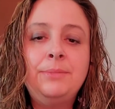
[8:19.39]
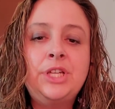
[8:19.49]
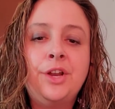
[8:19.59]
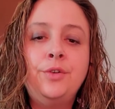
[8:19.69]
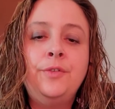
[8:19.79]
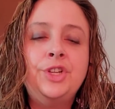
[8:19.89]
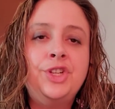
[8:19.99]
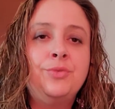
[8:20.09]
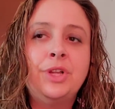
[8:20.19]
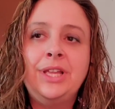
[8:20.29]
Tunnel
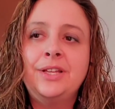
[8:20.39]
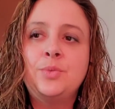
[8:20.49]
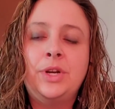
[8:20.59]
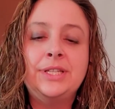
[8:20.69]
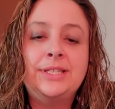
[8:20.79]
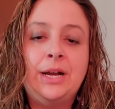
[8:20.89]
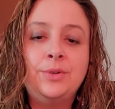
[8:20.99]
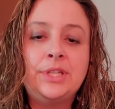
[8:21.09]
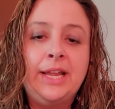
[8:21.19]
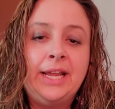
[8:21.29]
vision really is what it sounds like.